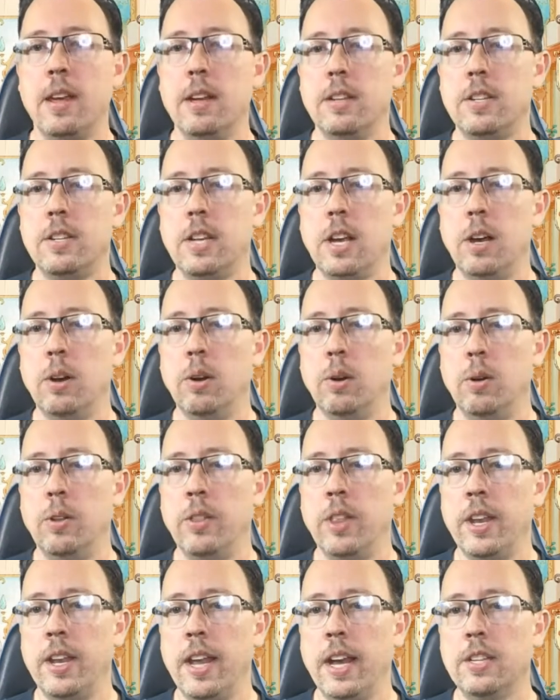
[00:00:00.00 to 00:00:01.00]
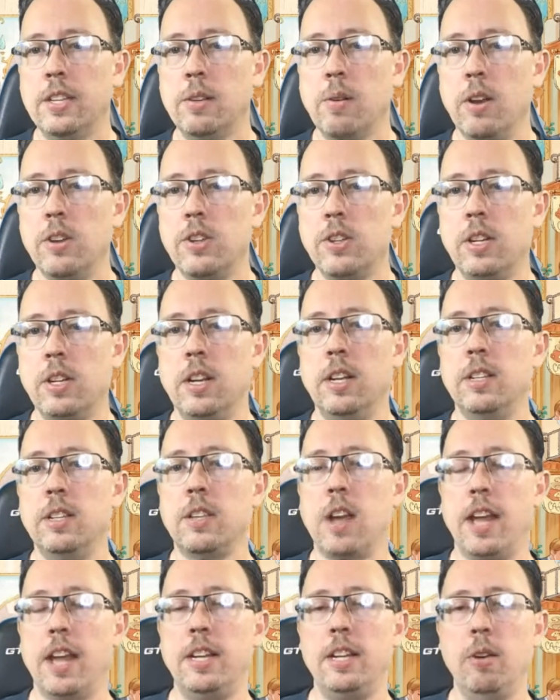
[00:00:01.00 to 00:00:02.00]
So the next question
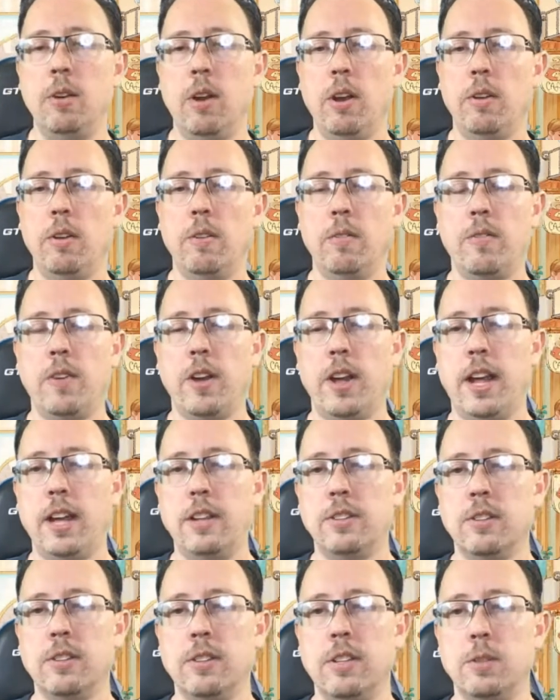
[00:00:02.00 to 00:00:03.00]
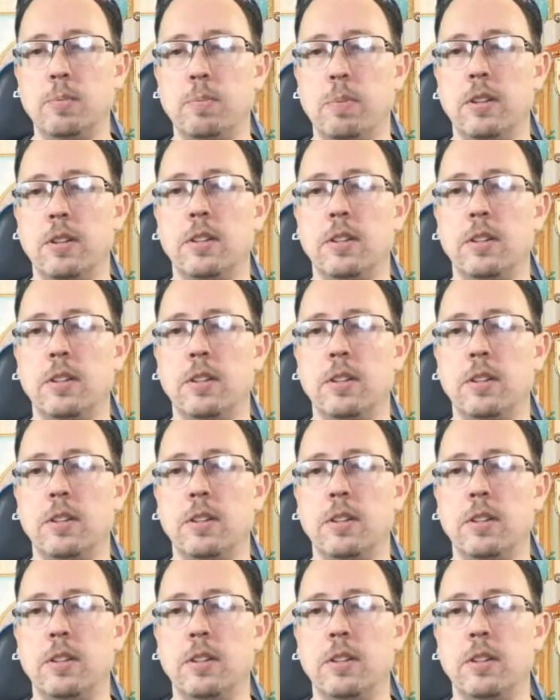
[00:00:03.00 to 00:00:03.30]
is, I don't know if I answered this, but